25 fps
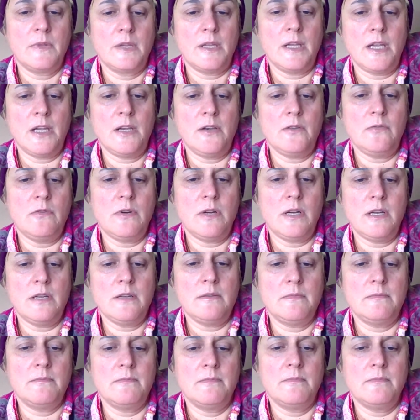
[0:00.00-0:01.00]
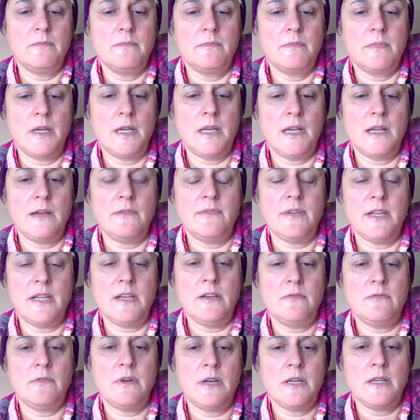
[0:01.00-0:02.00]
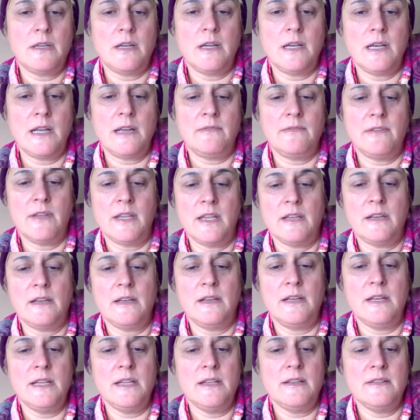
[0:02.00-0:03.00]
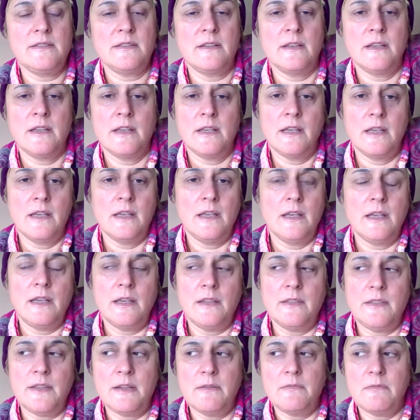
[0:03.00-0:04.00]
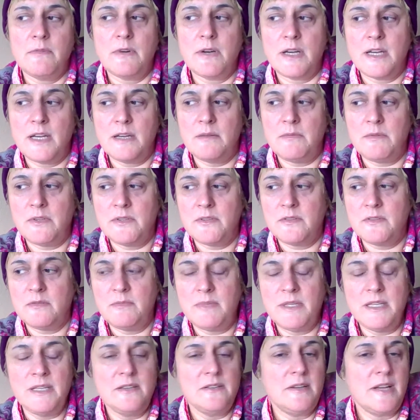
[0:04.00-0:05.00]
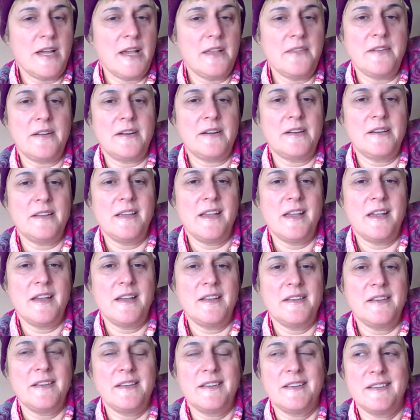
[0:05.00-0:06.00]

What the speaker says: Eduard. I love Eduard. I love Annelise. And they were able to be together again,